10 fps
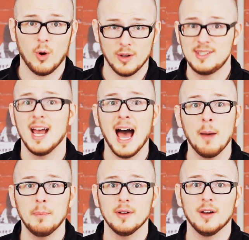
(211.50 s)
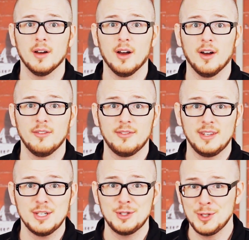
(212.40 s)
on top of
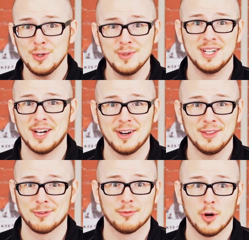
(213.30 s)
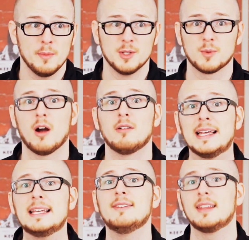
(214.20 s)
the 2 denarii the Romans were
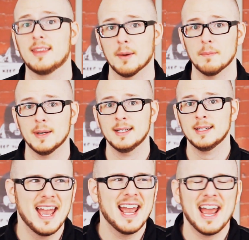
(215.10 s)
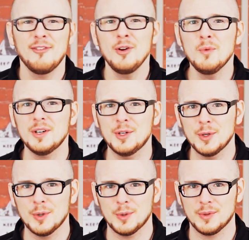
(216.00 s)
already giving them. Everyone
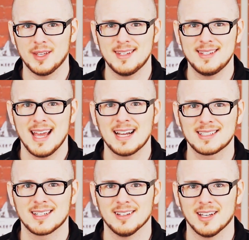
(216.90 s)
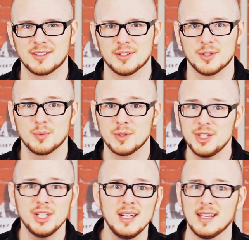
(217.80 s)
knew that the tax collectors were
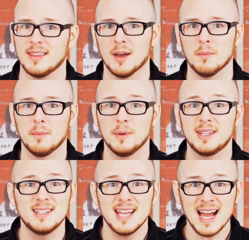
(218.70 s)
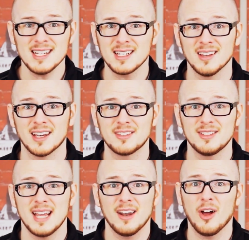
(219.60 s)
cheating them, but the tax
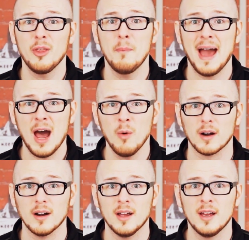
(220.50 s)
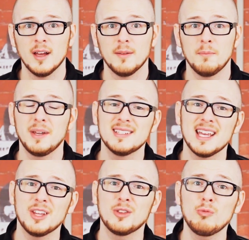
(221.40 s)
collectors had all the power because
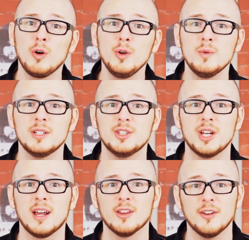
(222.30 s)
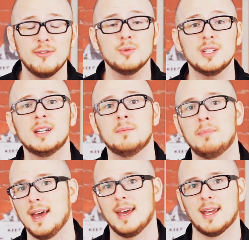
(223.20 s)
they could throw you into jail if you didn't
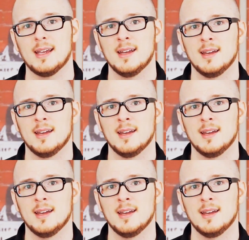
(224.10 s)
pay.